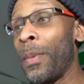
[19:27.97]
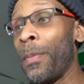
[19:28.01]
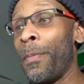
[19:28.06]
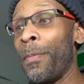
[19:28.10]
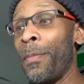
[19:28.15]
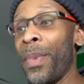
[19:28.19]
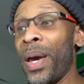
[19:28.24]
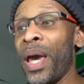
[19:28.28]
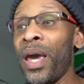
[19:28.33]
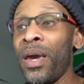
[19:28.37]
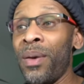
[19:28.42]

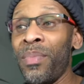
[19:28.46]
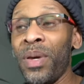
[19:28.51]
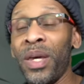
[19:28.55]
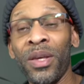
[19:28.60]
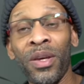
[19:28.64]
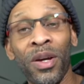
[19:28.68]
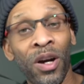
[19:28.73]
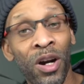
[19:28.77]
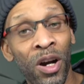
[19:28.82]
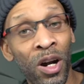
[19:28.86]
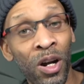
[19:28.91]

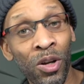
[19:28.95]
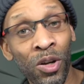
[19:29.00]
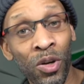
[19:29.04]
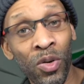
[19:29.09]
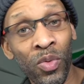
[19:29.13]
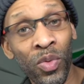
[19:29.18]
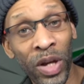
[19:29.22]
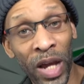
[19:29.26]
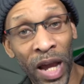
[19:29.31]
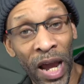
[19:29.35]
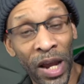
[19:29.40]
Maybe
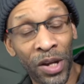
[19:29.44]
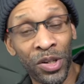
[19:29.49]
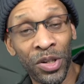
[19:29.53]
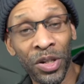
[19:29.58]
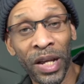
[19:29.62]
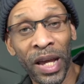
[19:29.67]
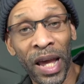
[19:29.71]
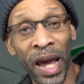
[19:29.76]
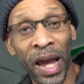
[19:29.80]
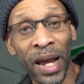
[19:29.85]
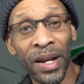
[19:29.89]
Arlo will
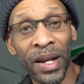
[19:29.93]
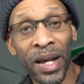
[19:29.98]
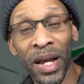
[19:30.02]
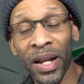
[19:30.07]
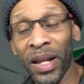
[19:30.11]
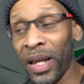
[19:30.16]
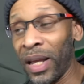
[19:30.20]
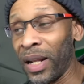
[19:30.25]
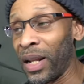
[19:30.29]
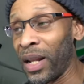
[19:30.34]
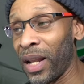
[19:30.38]
actually add
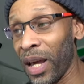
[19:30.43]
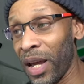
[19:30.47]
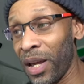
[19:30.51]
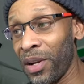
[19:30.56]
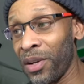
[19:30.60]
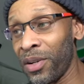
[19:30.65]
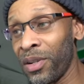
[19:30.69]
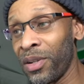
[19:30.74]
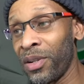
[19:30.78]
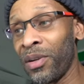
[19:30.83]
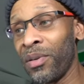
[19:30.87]
that in
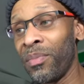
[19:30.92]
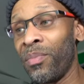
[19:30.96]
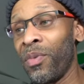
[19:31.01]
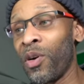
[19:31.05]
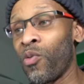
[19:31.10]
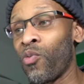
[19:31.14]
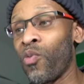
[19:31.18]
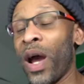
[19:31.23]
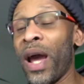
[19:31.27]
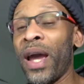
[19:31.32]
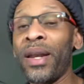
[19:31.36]
later,
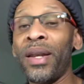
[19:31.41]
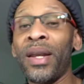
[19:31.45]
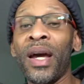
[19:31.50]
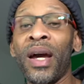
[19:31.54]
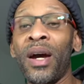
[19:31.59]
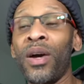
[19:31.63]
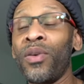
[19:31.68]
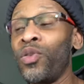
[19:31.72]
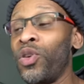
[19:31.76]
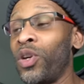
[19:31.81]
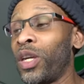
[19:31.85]
but right
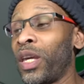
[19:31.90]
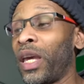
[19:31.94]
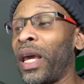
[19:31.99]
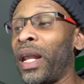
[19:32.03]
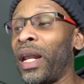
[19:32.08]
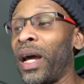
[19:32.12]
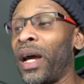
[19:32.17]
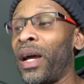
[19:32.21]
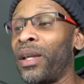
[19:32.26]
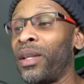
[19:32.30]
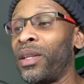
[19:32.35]
now you
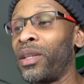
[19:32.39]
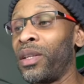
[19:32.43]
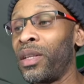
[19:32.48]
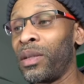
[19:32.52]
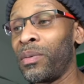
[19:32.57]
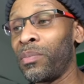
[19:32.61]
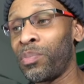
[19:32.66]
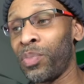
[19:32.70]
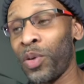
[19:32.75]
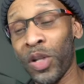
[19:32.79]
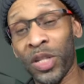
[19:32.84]
cannot
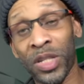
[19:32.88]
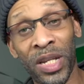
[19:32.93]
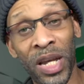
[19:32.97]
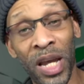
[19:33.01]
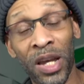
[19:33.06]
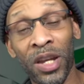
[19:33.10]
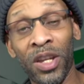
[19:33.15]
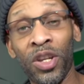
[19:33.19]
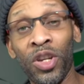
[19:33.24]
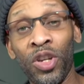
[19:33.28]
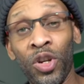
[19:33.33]

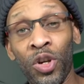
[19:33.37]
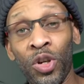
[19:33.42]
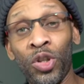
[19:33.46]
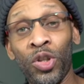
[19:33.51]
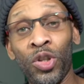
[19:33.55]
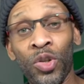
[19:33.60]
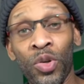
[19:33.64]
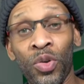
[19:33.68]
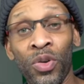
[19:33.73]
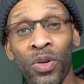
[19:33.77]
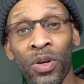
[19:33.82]
protect your
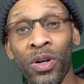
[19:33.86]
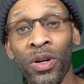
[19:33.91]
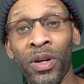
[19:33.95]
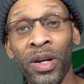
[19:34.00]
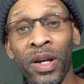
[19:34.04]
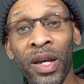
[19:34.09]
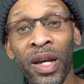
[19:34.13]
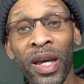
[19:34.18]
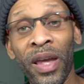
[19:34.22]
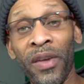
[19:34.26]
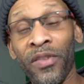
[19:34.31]
door
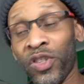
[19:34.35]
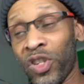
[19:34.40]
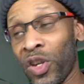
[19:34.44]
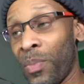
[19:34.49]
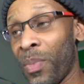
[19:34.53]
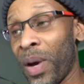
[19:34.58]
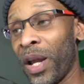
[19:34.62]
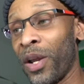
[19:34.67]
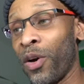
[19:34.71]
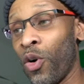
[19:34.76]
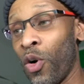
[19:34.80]
if
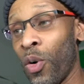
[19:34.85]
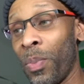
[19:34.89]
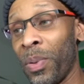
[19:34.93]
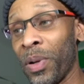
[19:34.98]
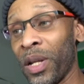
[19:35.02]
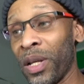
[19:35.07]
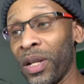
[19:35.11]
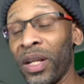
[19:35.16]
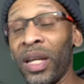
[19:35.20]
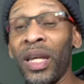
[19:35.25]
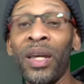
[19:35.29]
somebody
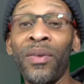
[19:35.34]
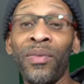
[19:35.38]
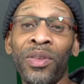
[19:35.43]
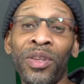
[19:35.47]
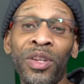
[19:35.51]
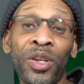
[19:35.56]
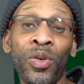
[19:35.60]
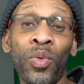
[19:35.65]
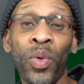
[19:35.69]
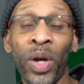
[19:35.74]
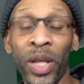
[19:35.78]
open it, even
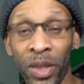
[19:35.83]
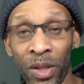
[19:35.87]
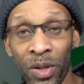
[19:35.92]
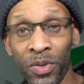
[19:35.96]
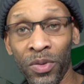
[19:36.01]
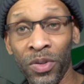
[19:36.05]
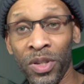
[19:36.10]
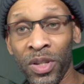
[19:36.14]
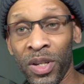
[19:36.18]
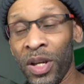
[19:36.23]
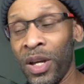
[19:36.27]
your
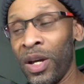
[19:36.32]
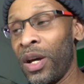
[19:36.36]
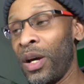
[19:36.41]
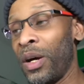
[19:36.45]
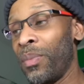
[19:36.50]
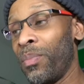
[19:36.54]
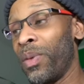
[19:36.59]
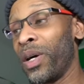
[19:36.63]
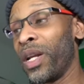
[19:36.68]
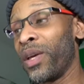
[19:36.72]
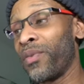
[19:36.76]
windows.
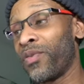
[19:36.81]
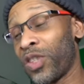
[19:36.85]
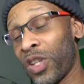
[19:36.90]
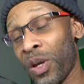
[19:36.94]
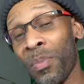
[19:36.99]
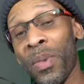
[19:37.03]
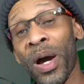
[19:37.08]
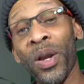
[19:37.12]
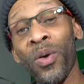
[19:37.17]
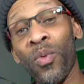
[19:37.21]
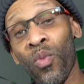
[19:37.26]
But if
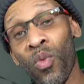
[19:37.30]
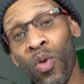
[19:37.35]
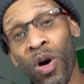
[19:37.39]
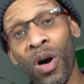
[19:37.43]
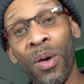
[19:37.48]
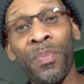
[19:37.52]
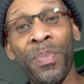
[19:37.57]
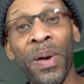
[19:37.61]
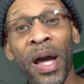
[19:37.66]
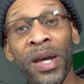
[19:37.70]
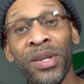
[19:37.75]
somebody
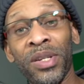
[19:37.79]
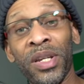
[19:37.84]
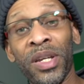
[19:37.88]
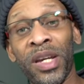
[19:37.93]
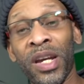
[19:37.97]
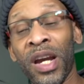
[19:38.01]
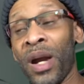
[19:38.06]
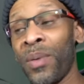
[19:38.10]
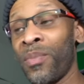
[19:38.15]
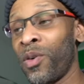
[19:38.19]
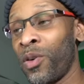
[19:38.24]
walks past the
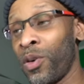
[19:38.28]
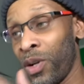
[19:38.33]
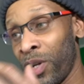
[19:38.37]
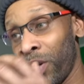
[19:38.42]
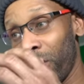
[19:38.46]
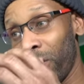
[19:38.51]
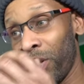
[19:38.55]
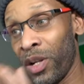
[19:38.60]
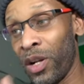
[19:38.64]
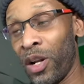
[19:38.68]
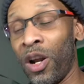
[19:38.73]
camera,
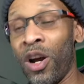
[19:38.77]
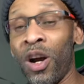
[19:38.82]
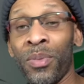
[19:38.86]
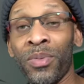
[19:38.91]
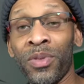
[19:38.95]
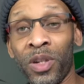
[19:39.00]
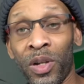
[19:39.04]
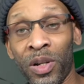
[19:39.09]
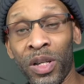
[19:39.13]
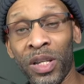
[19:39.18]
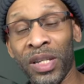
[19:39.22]
the
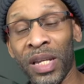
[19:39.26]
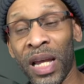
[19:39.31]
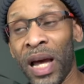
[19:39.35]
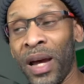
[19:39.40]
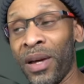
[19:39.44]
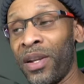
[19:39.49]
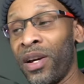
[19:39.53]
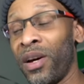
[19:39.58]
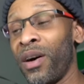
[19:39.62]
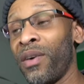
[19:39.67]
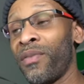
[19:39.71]
alarm is going to
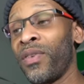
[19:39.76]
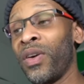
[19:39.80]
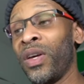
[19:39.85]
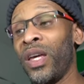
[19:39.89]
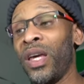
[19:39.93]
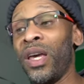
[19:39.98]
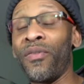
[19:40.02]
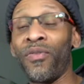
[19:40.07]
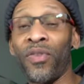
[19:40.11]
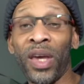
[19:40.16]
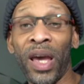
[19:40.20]
sound off
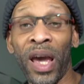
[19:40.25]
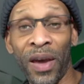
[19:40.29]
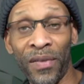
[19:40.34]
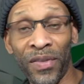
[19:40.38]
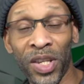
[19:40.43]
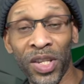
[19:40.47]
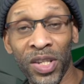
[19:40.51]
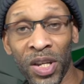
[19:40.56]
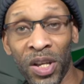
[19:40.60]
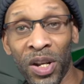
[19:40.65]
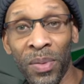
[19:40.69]
if you have
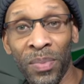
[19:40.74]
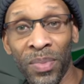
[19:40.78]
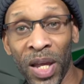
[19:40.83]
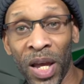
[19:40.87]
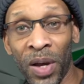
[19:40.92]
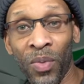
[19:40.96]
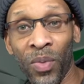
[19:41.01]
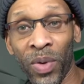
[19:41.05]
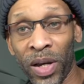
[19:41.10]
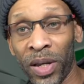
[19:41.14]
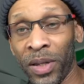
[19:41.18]
it set up
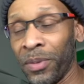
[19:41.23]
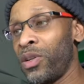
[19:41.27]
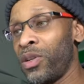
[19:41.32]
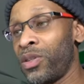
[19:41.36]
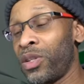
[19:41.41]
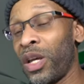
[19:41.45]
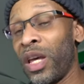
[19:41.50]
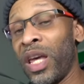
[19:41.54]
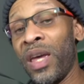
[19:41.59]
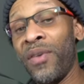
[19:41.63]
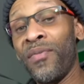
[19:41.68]
that way.
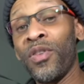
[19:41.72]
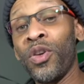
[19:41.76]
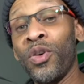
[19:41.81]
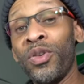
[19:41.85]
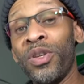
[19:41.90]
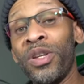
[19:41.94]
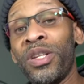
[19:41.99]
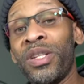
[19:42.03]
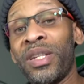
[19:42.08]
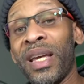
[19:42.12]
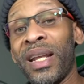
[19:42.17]
So even though
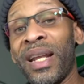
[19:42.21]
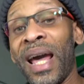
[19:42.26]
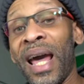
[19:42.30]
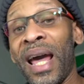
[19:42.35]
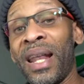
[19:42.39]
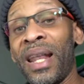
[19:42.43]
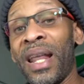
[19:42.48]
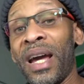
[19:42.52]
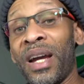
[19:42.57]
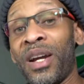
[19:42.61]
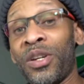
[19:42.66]
this can
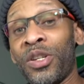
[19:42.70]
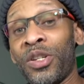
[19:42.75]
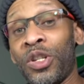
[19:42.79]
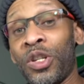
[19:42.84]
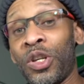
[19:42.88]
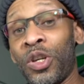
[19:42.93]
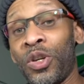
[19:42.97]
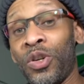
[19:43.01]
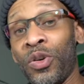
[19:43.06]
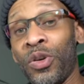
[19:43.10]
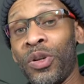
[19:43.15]
act like a
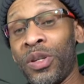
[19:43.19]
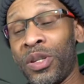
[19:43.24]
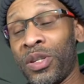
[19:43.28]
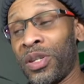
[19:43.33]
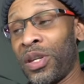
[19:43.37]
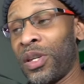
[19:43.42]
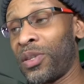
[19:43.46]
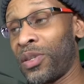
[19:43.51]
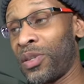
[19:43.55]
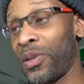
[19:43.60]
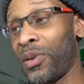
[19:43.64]
security
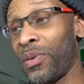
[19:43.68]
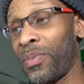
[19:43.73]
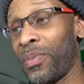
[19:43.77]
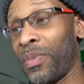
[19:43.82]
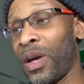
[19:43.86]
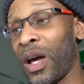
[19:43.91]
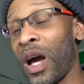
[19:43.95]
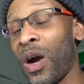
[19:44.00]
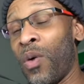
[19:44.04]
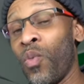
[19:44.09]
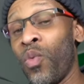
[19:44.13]
system,
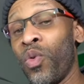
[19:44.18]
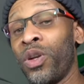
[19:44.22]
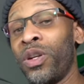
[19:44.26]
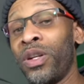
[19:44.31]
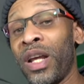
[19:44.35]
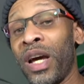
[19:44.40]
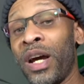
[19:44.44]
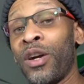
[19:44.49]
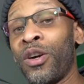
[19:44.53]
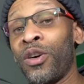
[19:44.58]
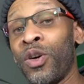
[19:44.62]
I would
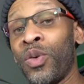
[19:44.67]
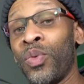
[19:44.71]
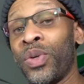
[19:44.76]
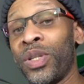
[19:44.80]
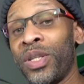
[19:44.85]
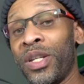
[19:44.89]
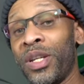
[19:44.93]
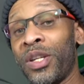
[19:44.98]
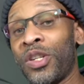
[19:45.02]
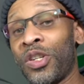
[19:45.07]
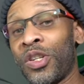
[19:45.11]
not go
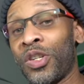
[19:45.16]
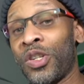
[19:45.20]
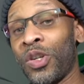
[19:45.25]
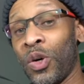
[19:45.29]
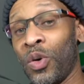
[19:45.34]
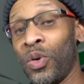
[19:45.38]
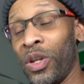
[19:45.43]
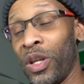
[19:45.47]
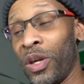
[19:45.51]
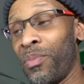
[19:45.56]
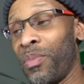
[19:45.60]
with this
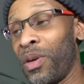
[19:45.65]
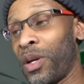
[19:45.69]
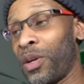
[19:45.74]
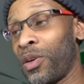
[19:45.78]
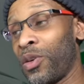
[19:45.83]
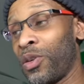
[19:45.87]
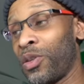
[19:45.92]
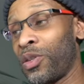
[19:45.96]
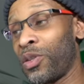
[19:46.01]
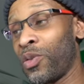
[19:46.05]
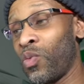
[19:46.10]
solely
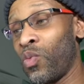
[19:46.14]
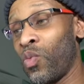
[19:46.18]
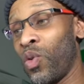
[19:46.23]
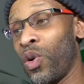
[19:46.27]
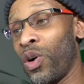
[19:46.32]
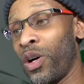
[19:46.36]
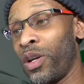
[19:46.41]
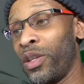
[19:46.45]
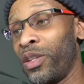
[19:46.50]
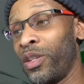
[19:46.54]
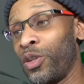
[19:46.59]
because you
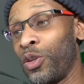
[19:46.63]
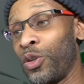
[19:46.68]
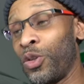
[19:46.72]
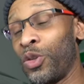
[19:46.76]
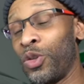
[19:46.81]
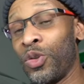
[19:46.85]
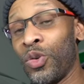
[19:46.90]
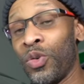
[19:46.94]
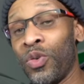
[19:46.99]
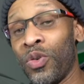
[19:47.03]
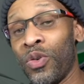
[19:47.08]
want your
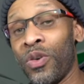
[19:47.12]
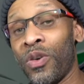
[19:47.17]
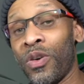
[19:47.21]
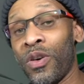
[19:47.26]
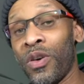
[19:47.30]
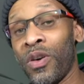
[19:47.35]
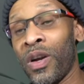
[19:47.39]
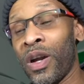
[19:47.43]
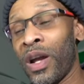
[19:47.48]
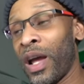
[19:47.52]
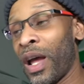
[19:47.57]

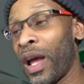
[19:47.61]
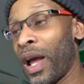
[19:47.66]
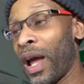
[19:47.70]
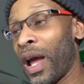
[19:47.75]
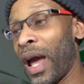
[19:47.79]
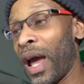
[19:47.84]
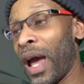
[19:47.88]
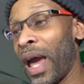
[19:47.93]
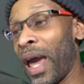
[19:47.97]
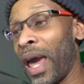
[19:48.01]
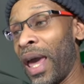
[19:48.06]
door
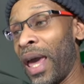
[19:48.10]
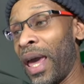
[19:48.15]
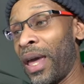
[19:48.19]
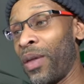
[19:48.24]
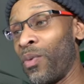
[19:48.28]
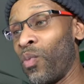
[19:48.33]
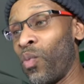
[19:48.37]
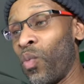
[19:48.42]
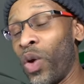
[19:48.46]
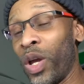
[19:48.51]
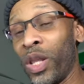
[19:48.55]

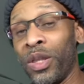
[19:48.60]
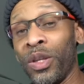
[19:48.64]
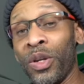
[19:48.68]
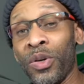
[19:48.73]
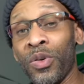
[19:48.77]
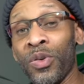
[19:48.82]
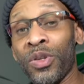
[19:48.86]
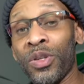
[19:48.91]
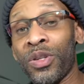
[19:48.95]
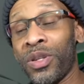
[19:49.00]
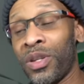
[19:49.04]
and
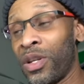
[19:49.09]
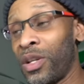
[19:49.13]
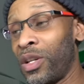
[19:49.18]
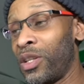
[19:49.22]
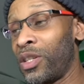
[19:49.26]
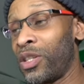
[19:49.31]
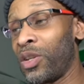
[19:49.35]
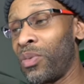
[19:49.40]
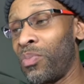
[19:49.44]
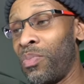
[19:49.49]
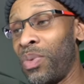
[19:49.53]
windows
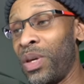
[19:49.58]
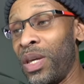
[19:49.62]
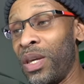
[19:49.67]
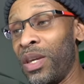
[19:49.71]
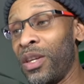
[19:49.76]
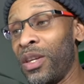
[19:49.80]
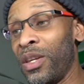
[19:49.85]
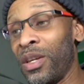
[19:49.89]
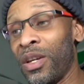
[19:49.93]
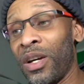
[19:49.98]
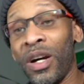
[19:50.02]
to
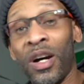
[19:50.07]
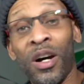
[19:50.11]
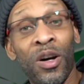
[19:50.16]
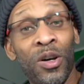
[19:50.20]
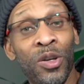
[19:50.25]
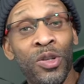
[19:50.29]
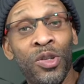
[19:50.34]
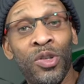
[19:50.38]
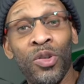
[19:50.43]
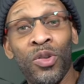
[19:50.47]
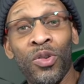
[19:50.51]
be
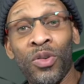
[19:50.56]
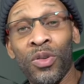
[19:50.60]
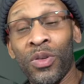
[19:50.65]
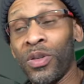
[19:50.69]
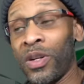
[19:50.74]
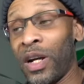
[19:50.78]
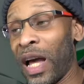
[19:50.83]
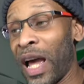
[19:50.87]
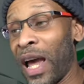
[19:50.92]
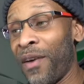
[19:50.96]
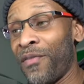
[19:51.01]

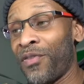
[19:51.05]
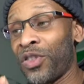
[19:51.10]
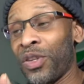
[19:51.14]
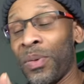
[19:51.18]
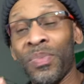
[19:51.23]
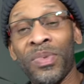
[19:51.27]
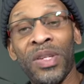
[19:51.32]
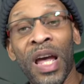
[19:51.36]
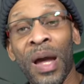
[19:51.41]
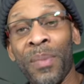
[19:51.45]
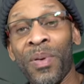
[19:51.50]
also have
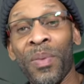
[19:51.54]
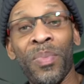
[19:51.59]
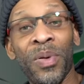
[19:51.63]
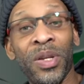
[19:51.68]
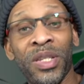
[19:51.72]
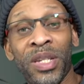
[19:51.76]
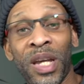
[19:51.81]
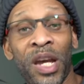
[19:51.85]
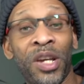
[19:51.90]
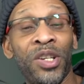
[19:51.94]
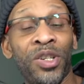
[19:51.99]
some type of
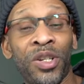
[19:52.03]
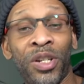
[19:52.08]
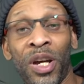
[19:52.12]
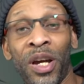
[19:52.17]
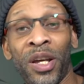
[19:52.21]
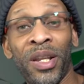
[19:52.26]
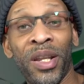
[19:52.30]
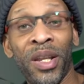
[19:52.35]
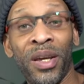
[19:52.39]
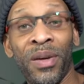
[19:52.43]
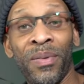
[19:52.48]
protection
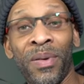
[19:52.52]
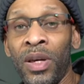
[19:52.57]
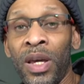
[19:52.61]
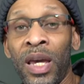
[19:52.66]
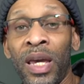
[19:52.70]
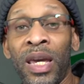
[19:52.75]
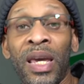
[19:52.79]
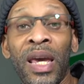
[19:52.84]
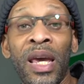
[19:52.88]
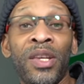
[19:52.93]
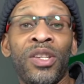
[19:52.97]
on them
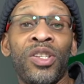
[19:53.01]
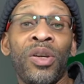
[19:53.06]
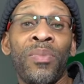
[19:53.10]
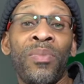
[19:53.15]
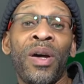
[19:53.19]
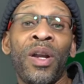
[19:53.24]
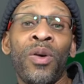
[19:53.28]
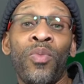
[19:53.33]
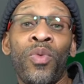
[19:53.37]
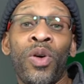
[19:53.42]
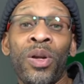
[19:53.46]
in case
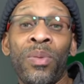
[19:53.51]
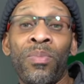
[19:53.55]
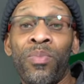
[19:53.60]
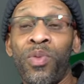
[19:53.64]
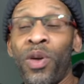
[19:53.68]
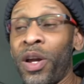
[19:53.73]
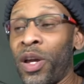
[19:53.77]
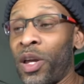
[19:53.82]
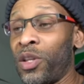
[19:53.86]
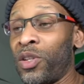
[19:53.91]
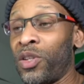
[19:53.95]
somebody want to
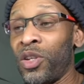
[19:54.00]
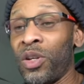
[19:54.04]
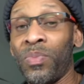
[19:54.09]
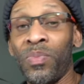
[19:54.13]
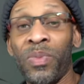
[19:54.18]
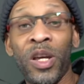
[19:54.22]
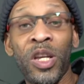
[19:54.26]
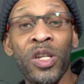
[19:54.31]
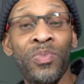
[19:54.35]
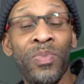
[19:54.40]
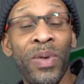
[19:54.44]
break into your
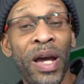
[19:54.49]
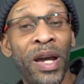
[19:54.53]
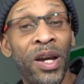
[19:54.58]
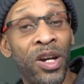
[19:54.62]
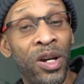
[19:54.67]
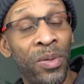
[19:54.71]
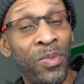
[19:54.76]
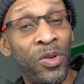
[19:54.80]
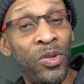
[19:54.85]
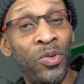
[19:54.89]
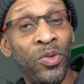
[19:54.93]
place by
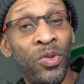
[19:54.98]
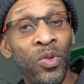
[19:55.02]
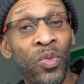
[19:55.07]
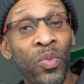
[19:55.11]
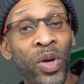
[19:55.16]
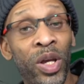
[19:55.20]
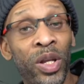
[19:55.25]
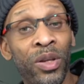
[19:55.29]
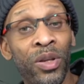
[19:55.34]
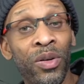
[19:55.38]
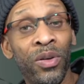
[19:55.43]
coming through the
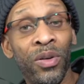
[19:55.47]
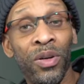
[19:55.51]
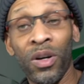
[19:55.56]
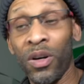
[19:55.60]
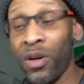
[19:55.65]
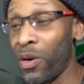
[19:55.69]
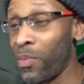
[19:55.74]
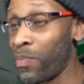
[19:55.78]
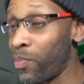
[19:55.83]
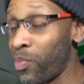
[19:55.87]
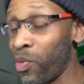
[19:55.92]
window
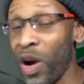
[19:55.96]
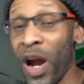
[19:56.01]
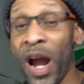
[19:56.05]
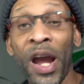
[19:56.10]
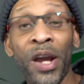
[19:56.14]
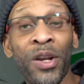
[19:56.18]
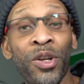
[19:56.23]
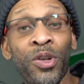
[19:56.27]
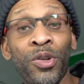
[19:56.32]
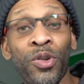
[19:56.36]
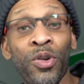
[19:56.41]
or
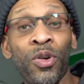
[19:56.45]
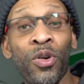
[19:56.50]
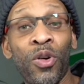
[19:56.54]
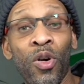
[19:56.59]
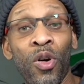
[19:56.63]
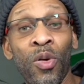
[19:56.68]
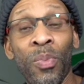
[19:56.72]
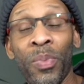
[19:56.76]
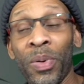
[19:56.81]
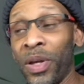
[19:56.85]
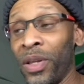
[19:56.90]
prying the door
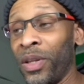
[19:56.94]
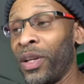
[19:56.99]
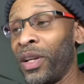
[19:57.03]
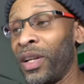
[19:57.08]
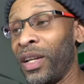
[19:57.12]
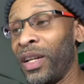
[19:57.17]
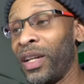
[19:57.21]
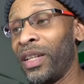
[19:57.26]
open.